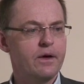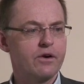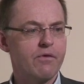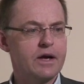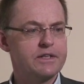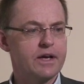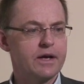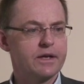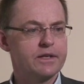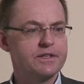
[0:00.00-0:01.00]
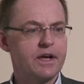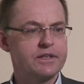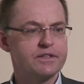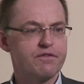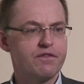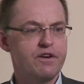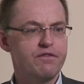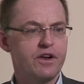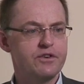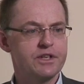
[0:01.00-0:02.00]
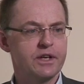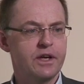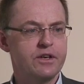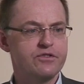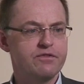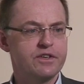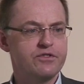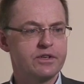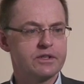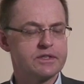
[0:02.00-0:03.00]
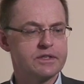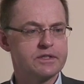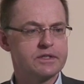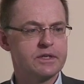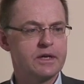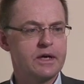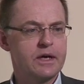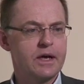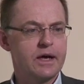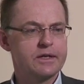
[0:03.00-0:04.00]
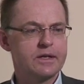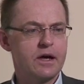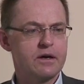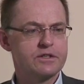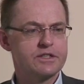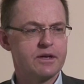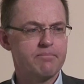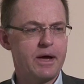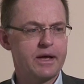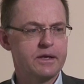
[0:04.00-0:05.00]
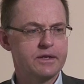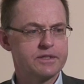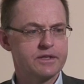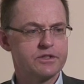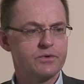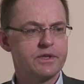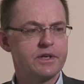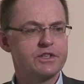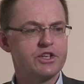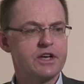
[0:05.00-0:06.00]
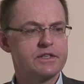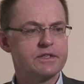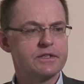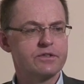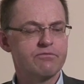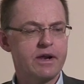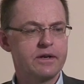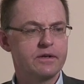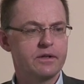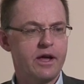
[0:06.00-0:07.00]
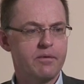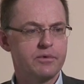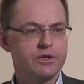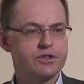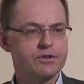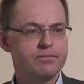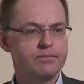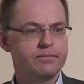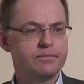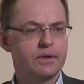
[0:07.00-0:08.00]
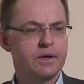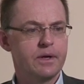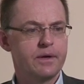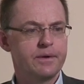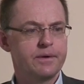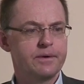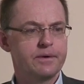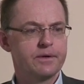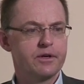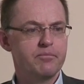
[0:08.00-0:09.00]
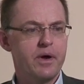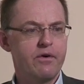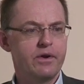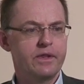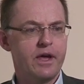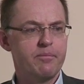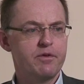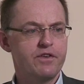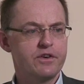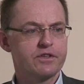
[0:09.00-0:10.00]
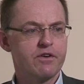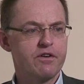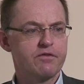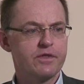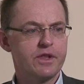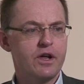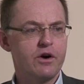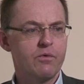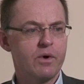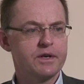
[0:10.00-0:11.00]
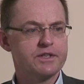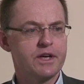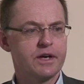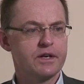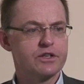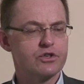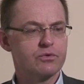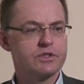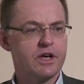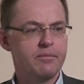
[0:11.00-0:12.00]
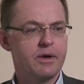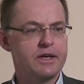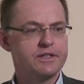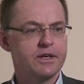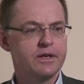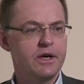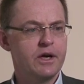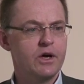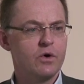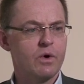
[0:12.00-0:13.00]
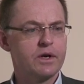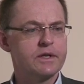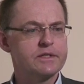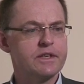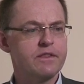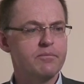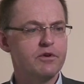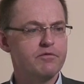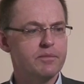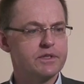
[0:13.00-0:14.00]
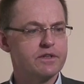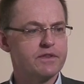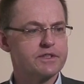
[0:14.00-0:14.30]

Her right eye contains a free-floating intravitreal cyst and a large submacular cyst with an adjacent retinal hemorrhage. Comparing the upper photograph with the lower one taken a short time later, one can see the movement of the